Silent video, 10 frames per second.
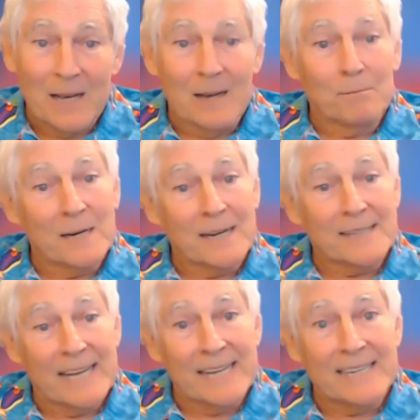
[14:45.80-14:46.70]
But at
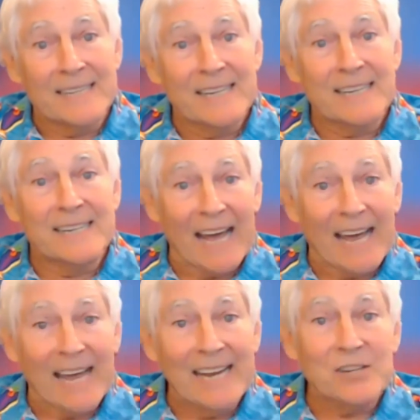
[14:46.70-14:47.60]
the end of the
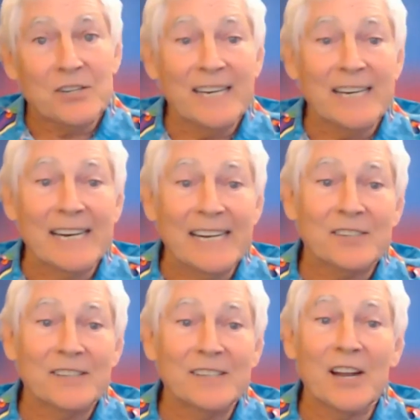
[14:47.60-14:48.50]
day, she'd listened